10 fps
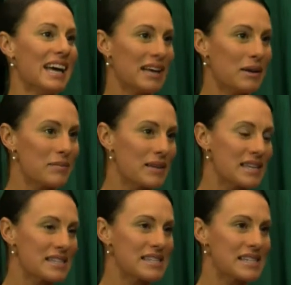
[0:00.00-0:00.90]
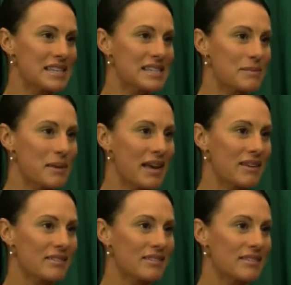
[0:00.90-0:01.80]
It's
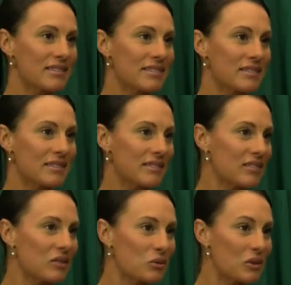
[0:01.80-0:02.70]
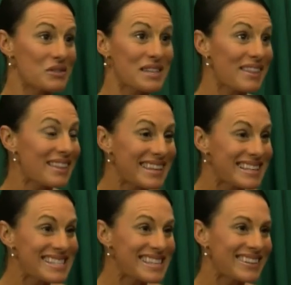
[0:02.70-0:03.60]
about all those other
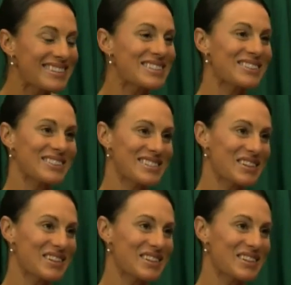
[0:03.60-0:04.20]
things that I do. So